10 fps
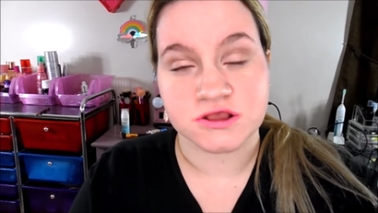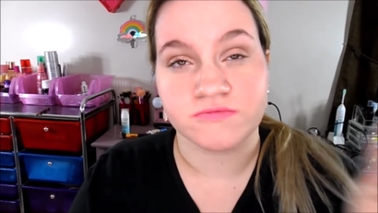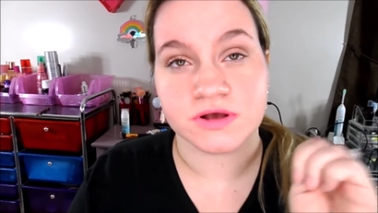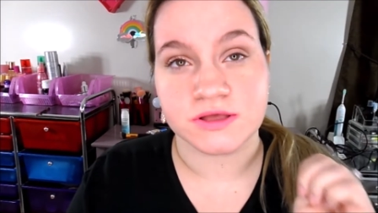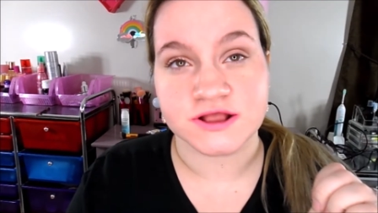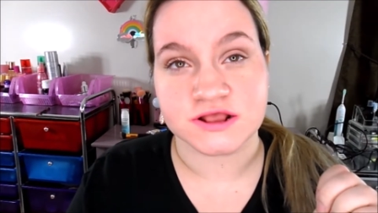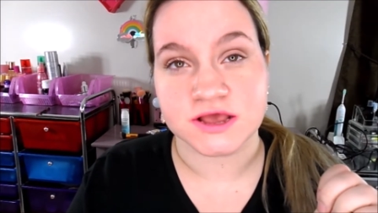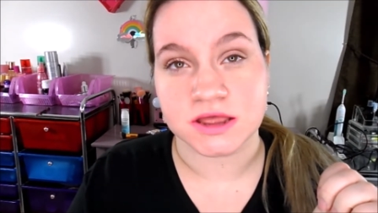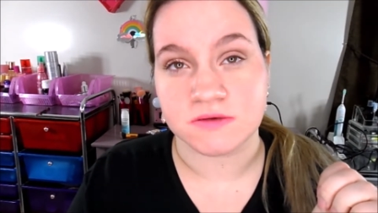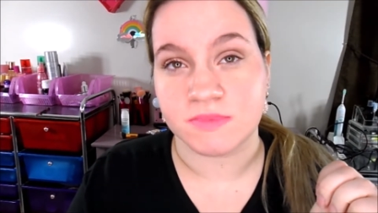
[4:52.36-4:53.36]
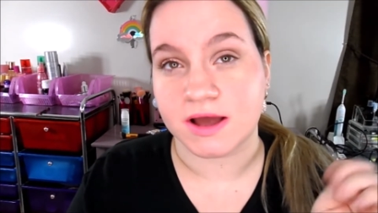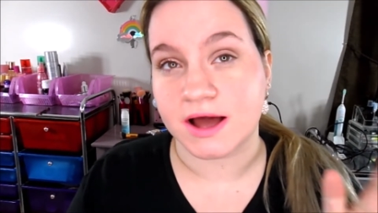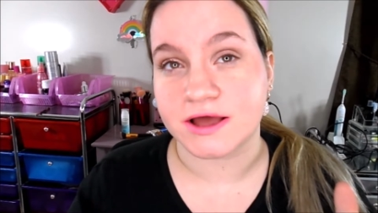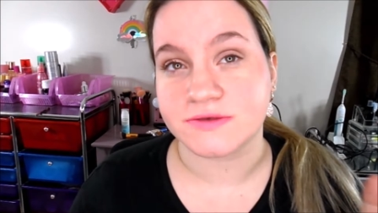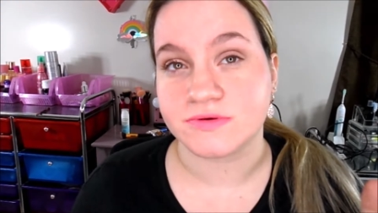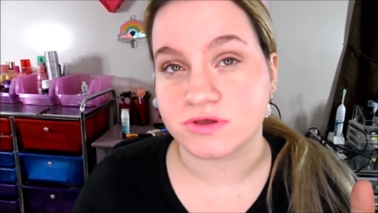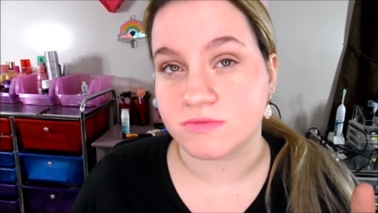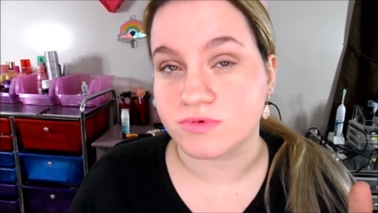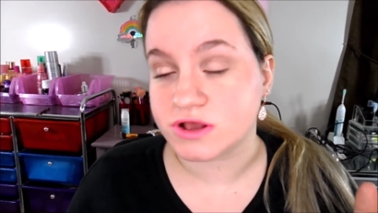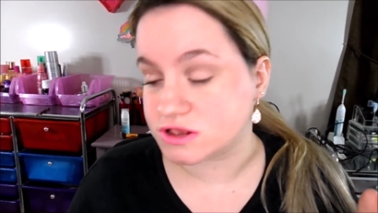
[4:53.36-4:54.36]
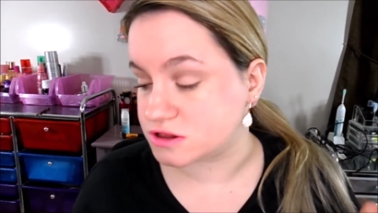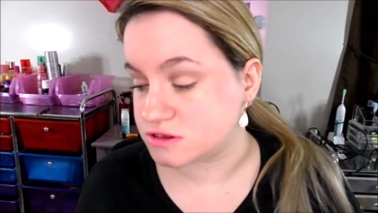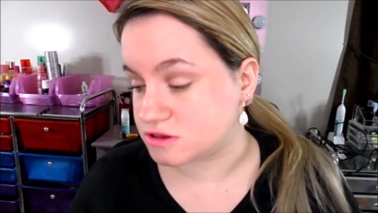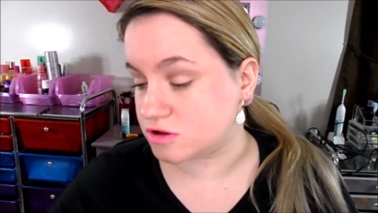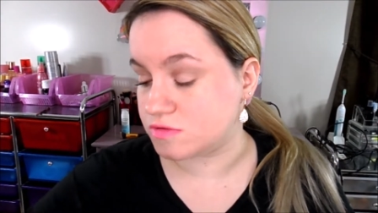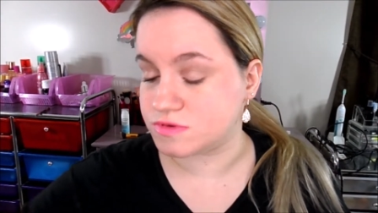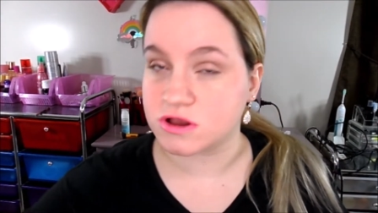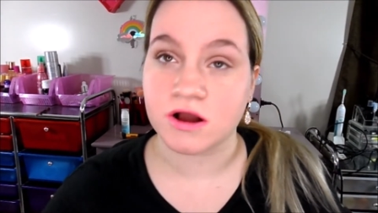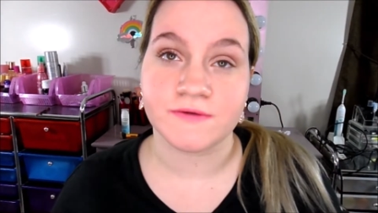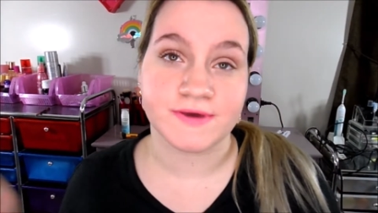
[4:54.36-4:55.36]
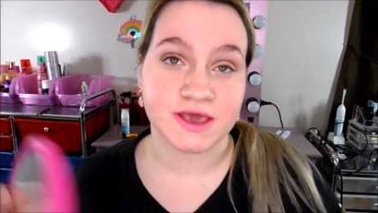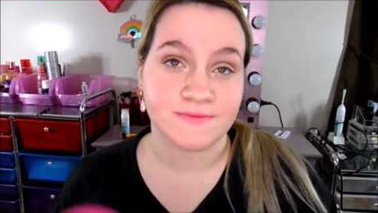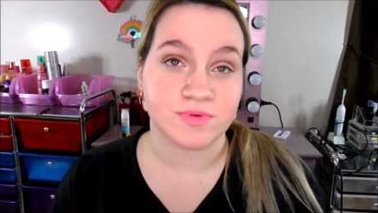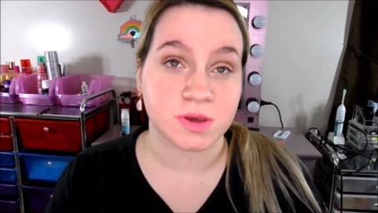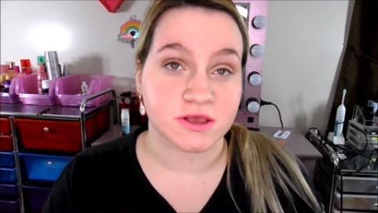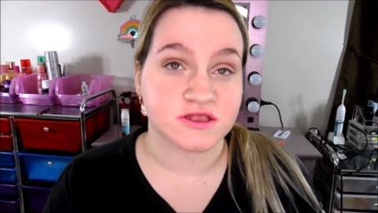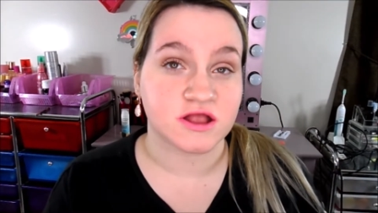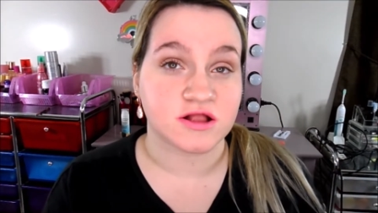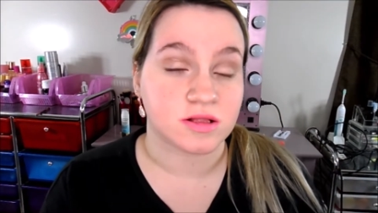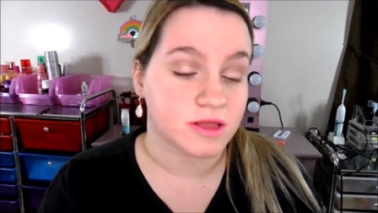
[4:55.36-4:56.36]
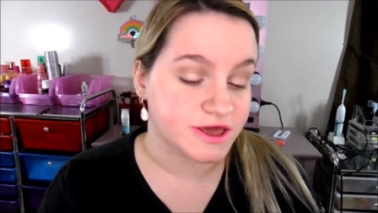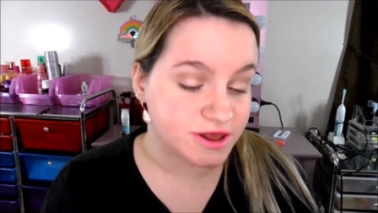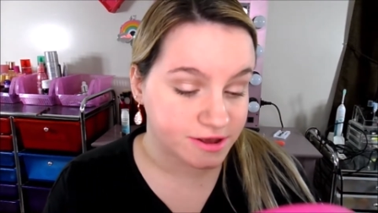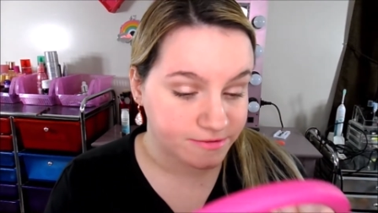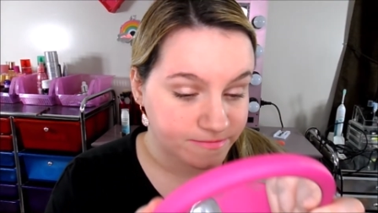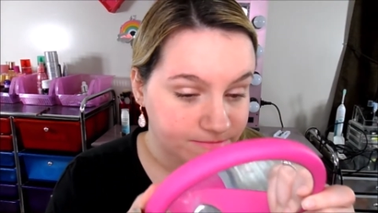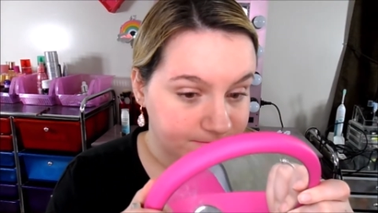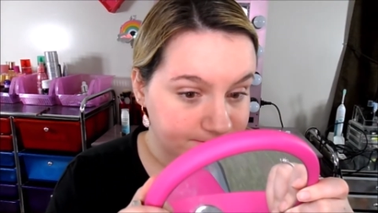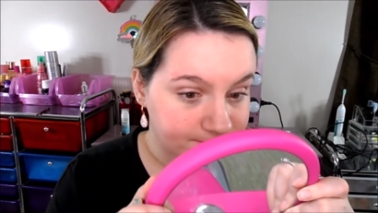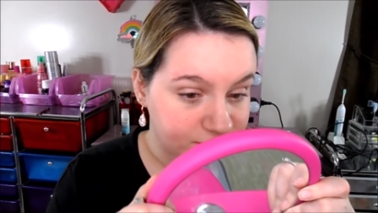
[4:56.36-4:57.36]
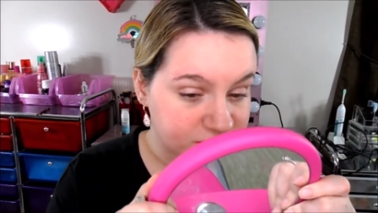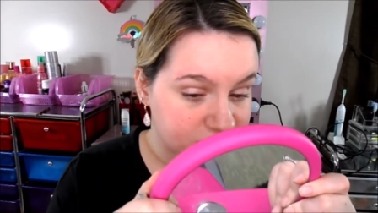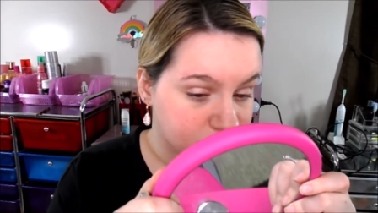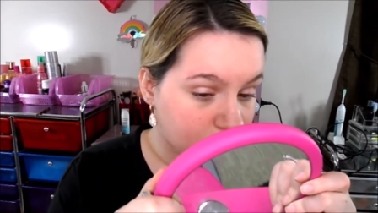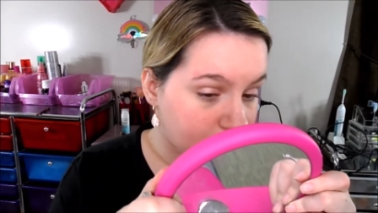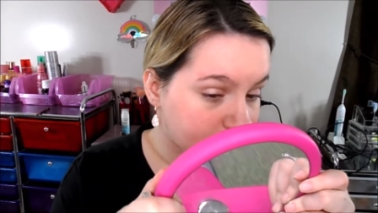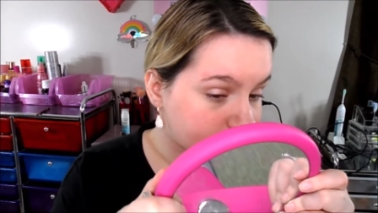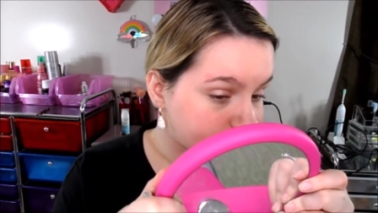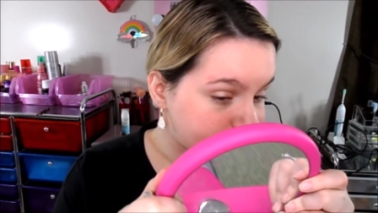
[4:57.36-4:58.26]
This ring light's killing my eyes for some reason. So I'm sorry if I keep adjusting the lighting, but that's why.